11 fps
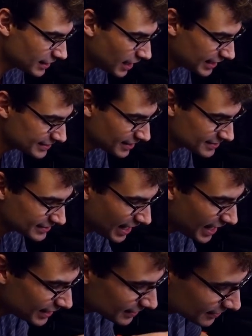God, it doesn't
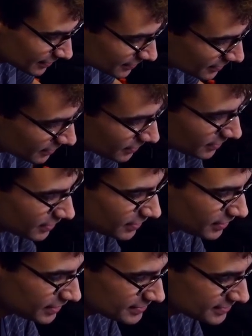end.
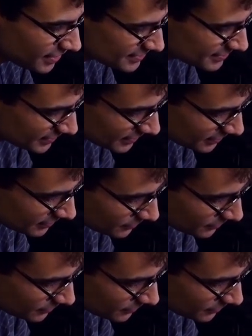It doesn't.